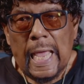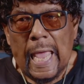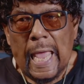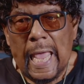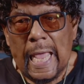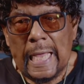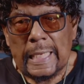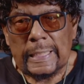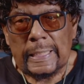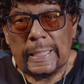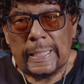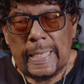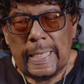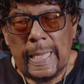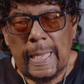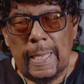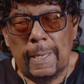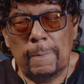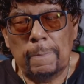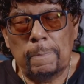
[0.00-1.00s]
And
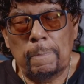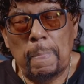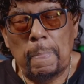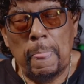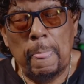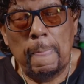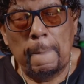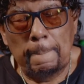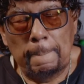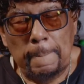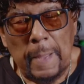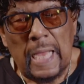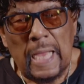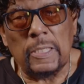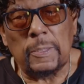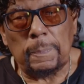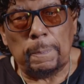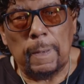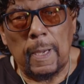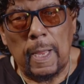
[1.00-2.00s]
the
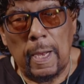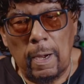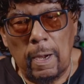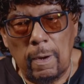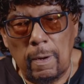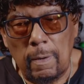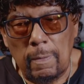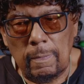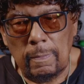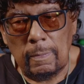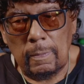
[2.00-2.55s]
bass player